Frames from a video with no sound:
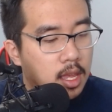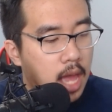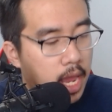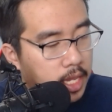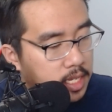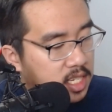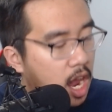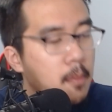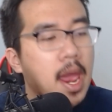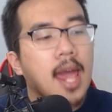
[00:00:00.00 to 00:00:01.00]
I guess,
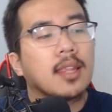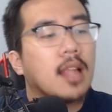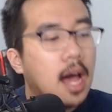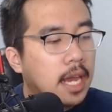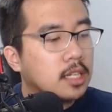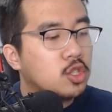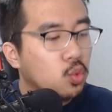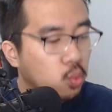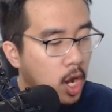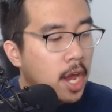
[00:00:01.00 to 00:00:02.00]
command line to
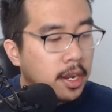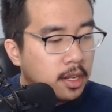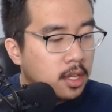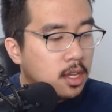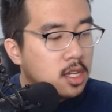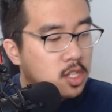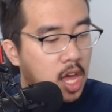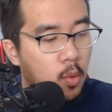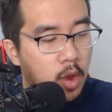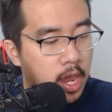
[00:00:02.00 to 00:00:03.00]
run, so
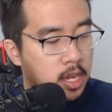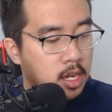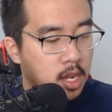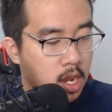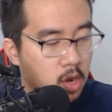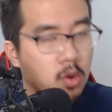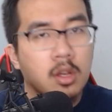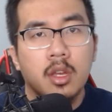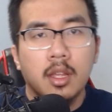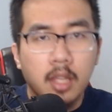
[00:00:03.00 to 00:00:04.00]
that way,
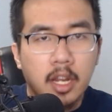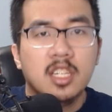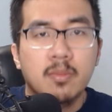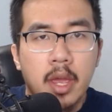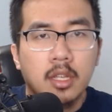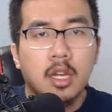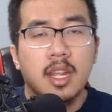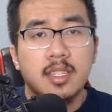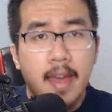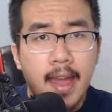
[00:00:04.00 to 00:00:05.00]
Linux Mint could
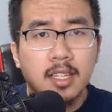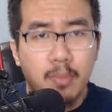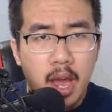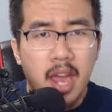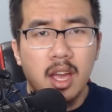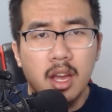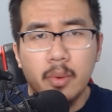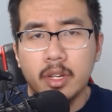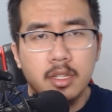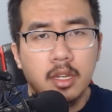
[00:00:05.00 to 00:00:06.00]
detect my like